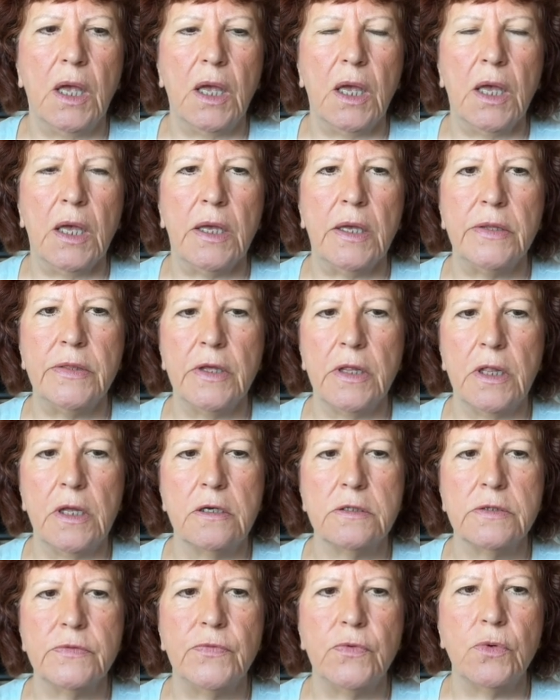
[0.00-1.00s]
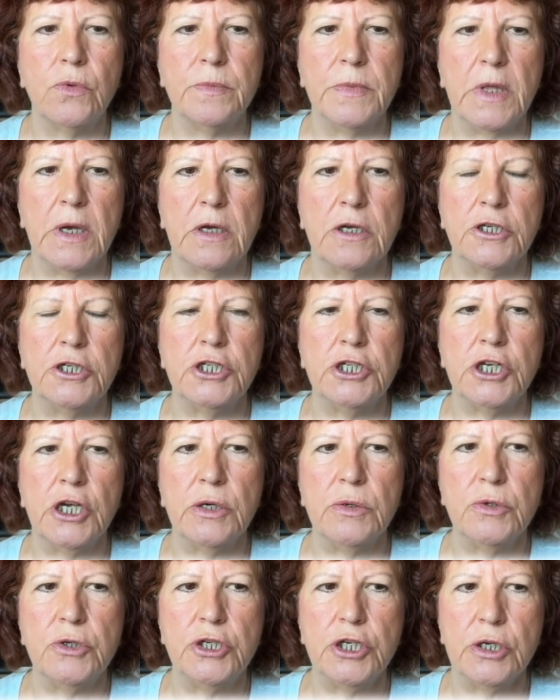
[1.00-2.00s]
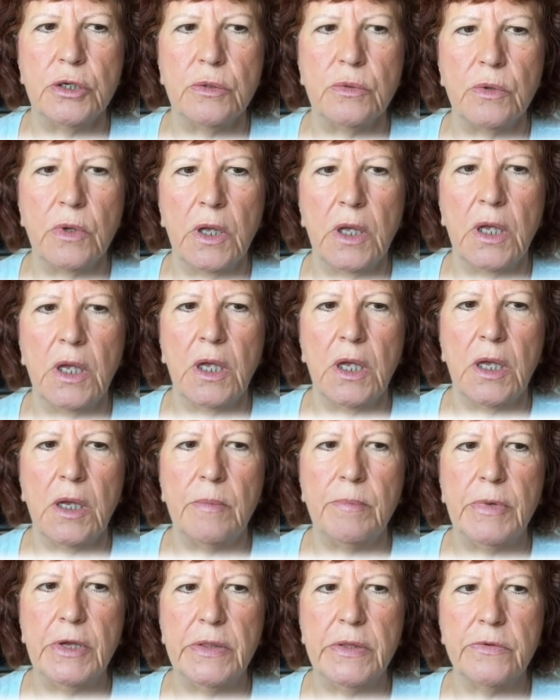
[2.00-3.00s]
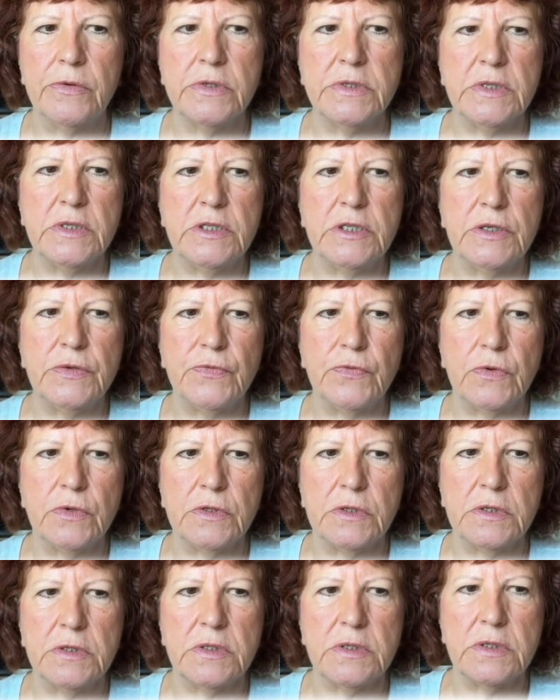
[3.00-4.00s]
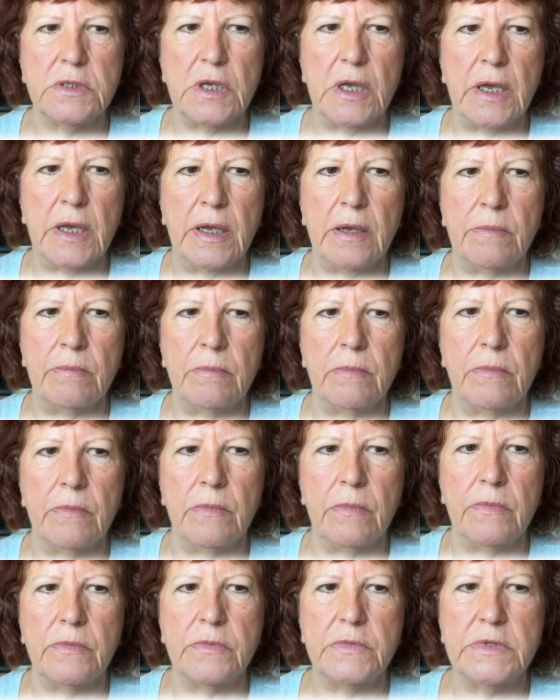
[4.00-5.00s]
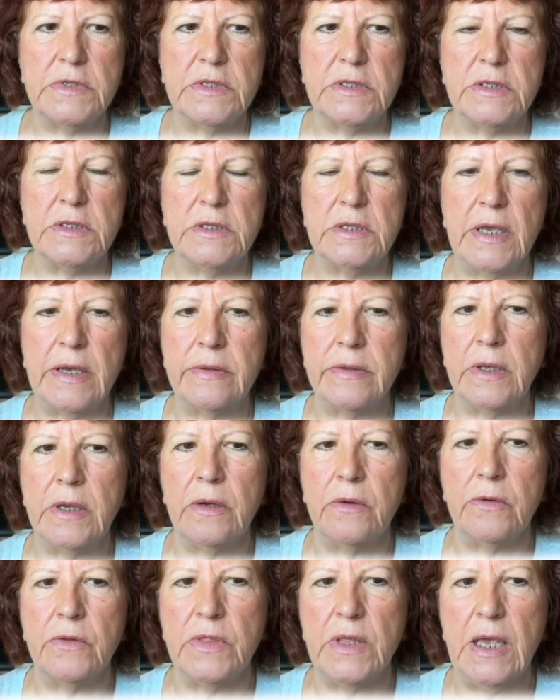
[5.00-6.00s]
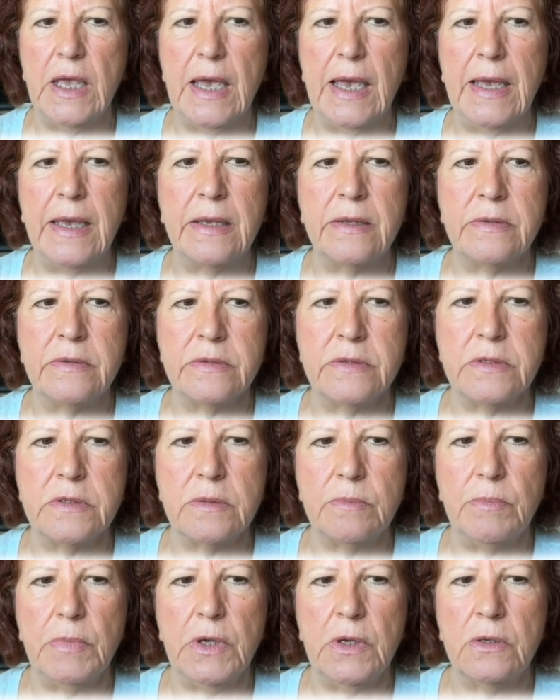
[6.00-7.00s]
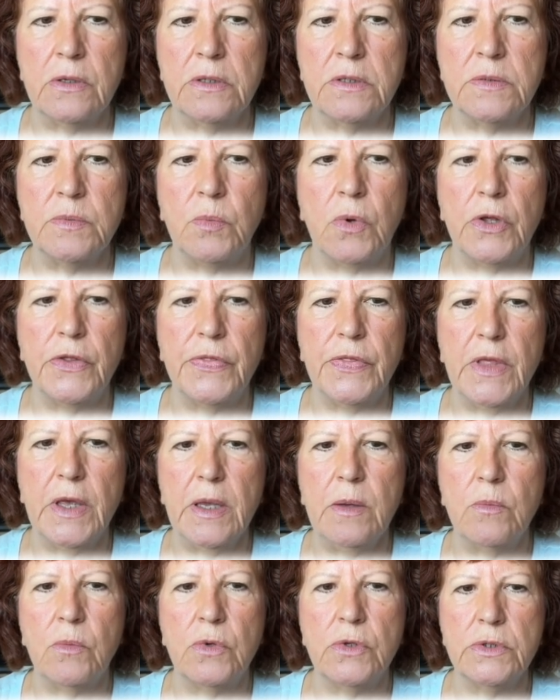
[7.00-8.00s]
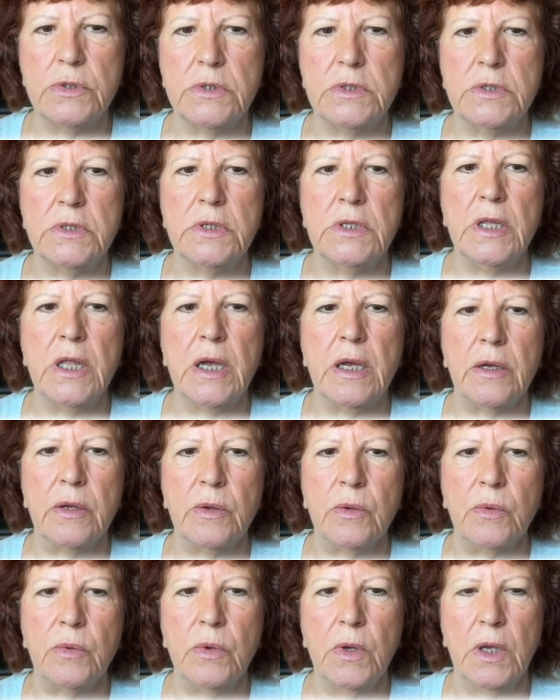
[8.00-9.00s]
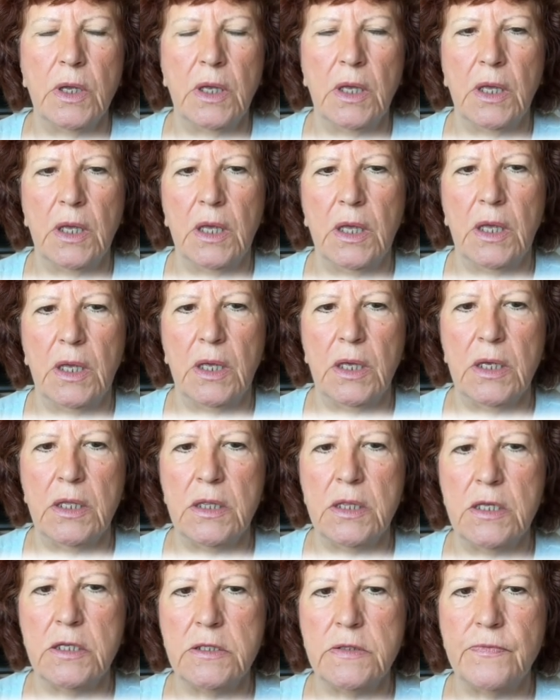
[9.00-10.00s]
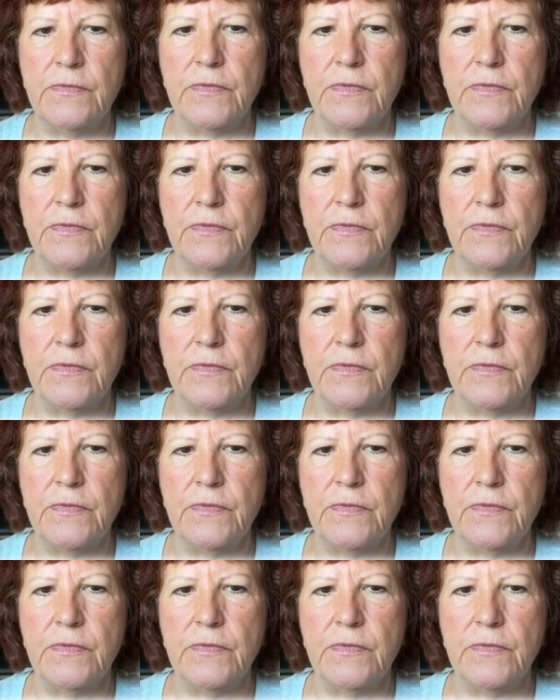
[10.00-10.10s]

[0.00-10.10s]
the last form that I showed you. But there is a difference down here at the end, because what they want to know in this